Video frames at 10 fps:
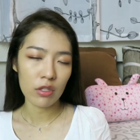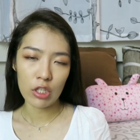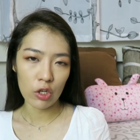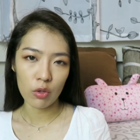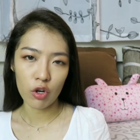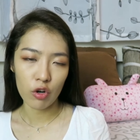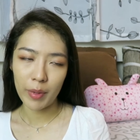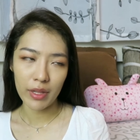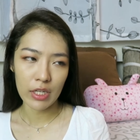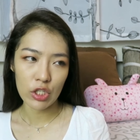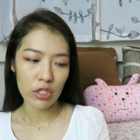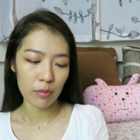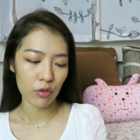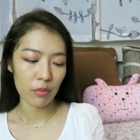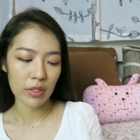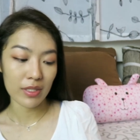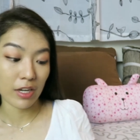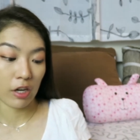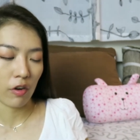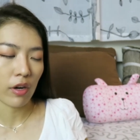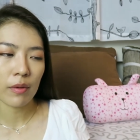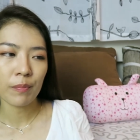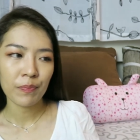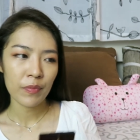you know, curl my lashes and put a mascara.